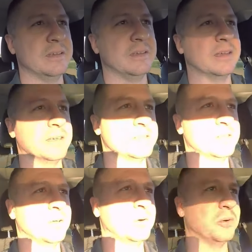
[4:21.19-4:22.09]
I guess the
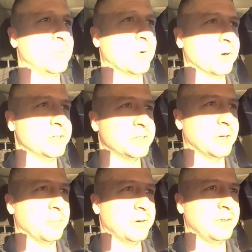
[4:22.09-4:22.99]
local mortgage
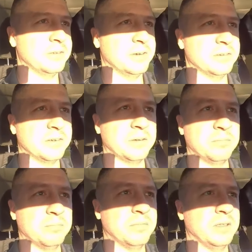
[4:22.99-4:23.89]
companies, I just
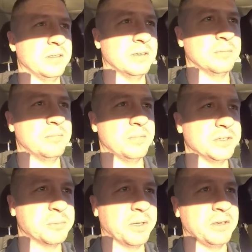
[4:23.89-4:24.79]
need to
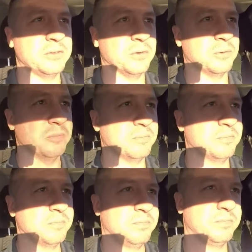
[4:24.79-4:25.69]
explain to them
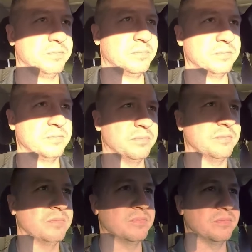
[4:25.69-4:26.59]

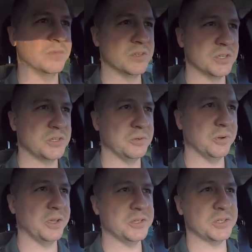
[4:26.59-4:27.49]
the
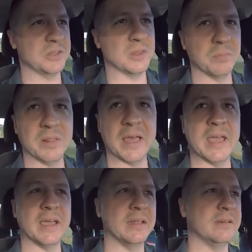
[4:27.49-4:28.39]
situation, the
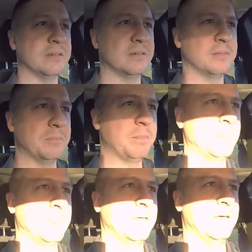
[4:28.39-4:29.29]
plan,
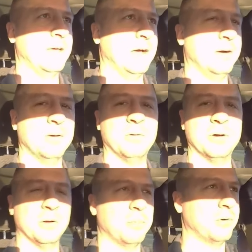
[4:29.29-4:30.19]
how I want
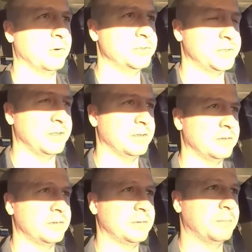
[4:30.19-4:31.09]
to approach this,